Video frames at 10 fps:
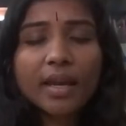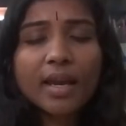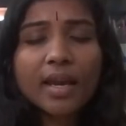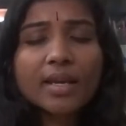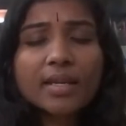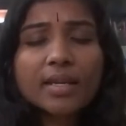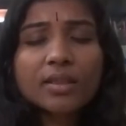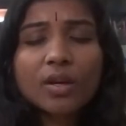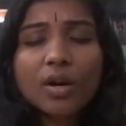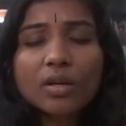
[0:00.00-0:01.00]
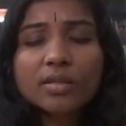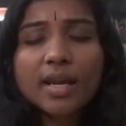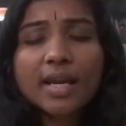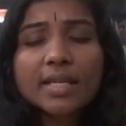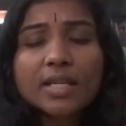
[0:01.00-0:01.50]
Any thoughts,
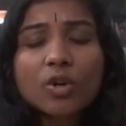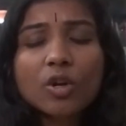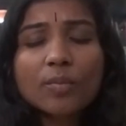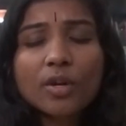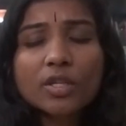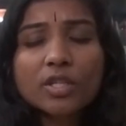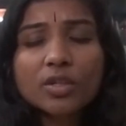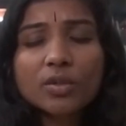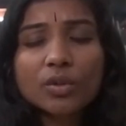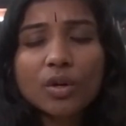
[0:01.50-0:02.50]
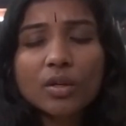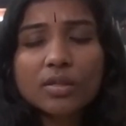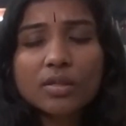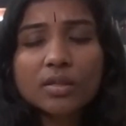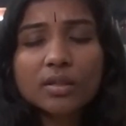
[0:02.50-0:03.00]
any non-positive
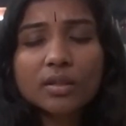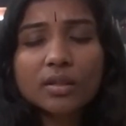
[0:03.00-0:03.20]
thoughts,